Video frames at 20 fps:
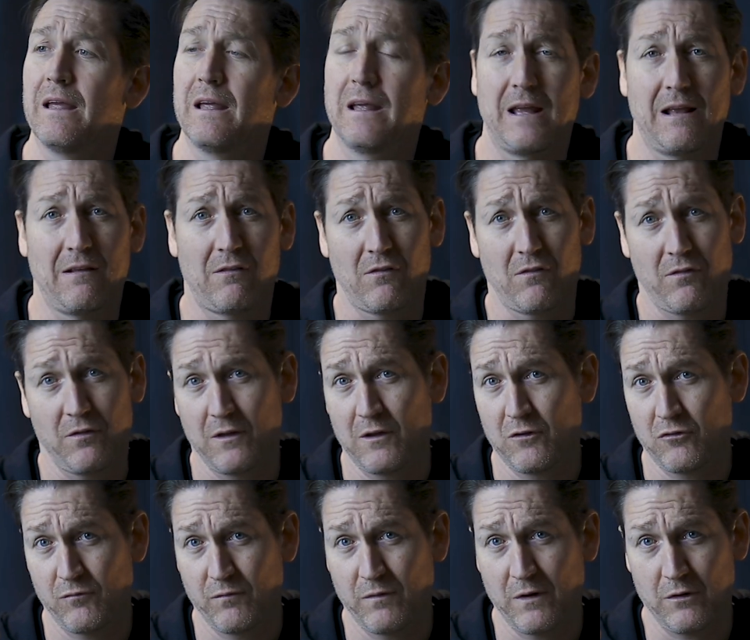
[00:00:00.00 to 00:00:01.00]
It's the
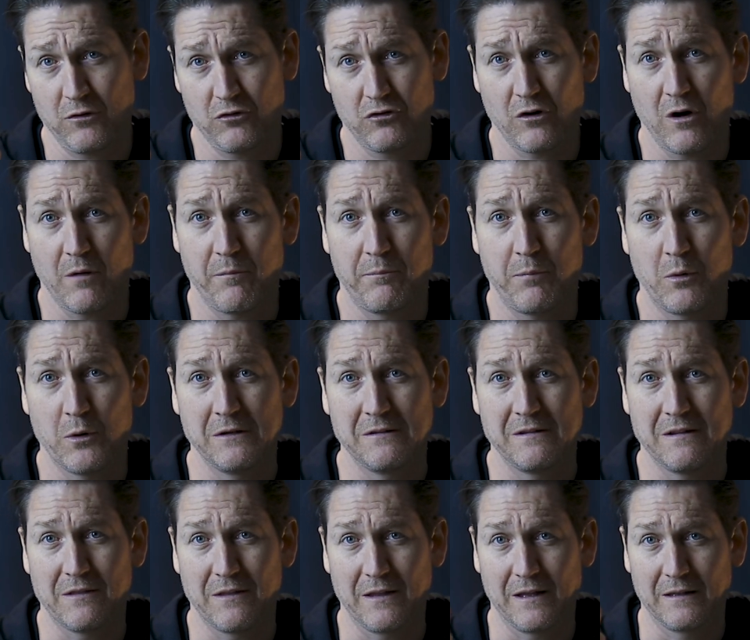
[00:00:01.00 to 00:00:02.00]
very sharp
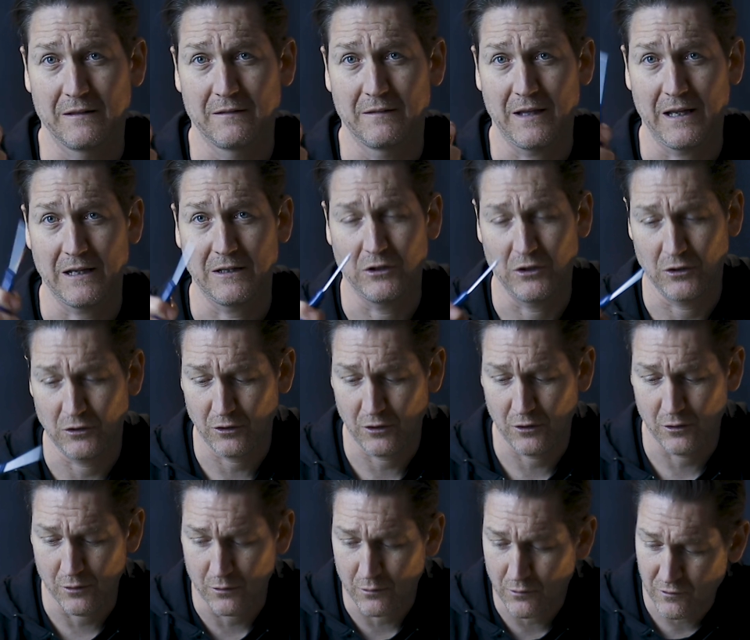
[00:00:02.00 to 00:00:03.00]
pointy thing that you
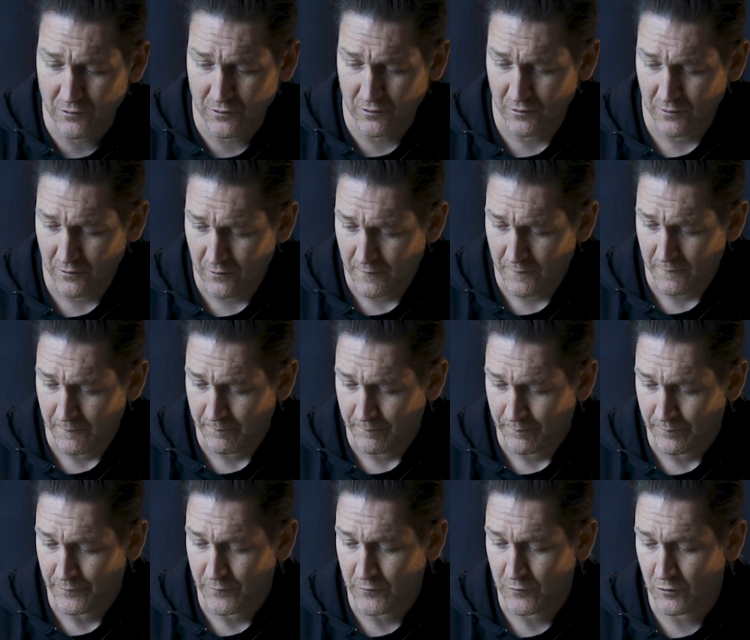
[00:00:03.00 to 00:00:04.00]
use
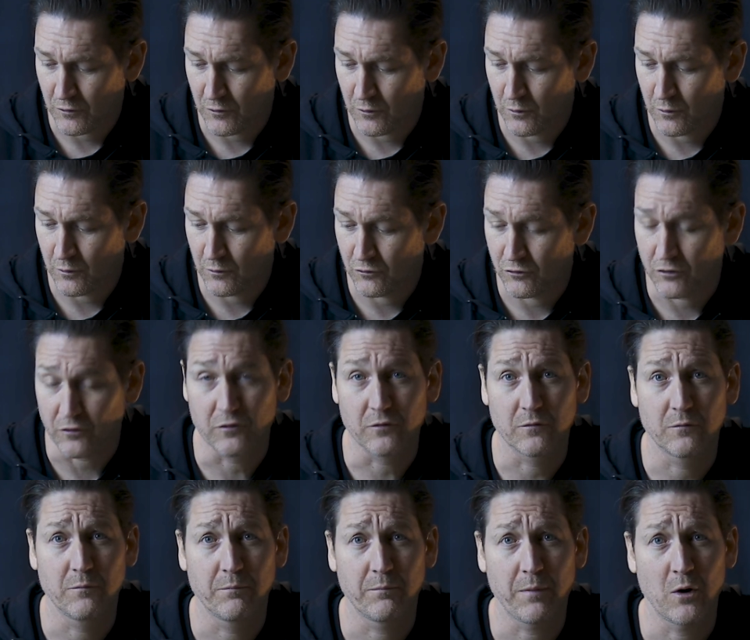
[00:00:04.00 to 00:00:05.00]
to
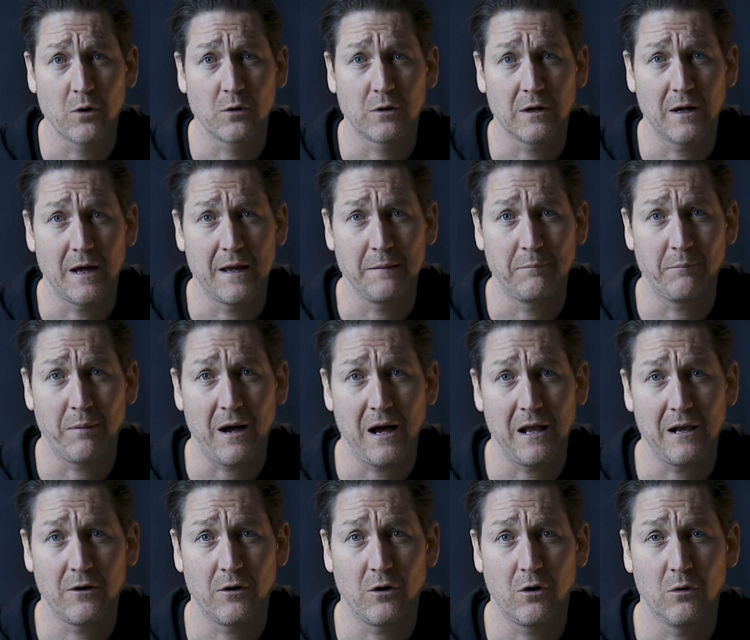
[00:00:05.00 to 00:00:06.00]
just poke a
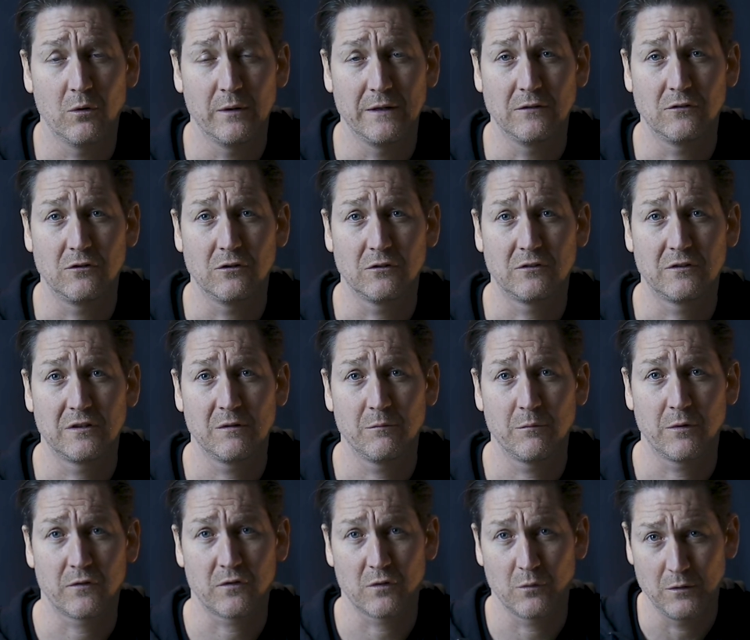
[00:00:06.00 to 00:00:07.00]
pilot hole into your
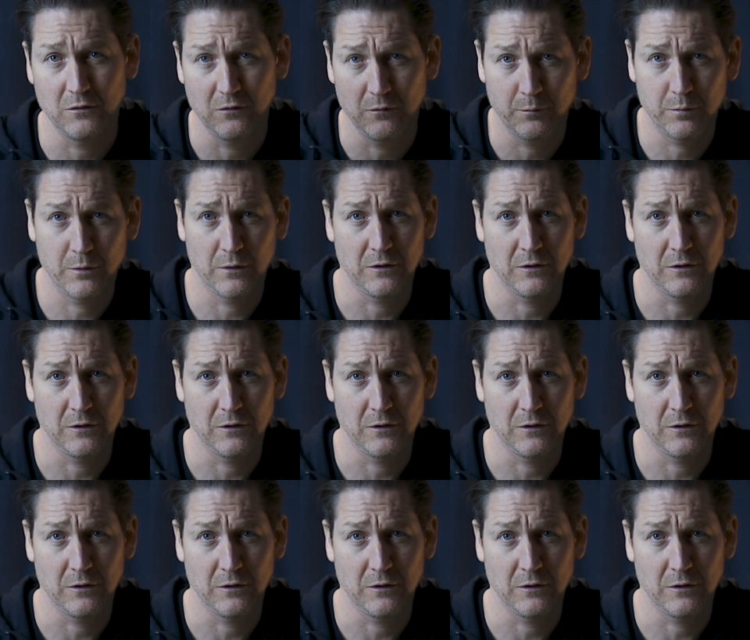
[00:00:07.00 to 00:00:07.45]
timber, so when you put